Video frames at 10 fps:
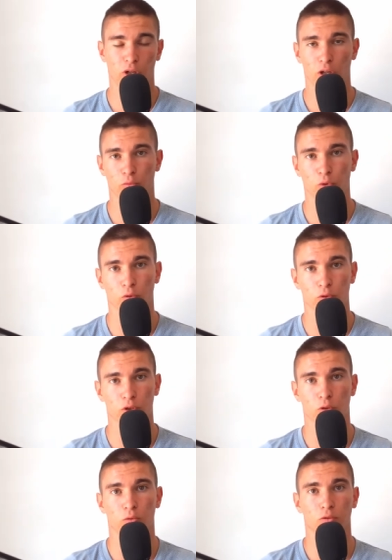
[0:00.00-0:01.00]
being improved
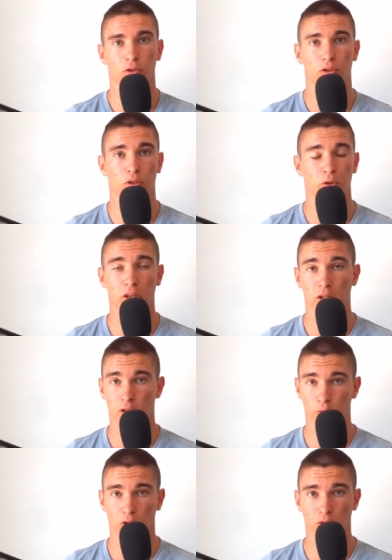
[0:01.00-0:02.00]
so uh,
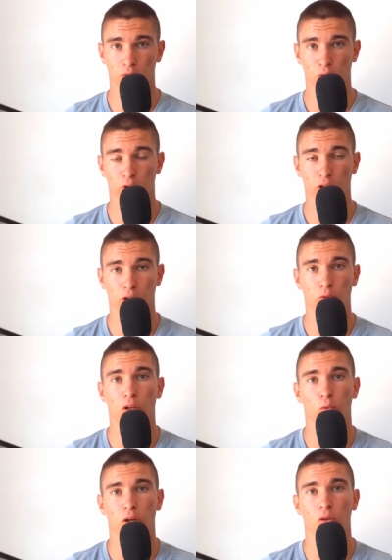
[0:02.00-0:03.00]
reading is one really
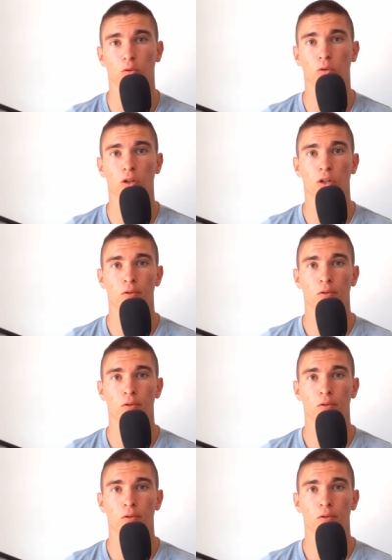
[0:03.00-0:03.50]
great way to,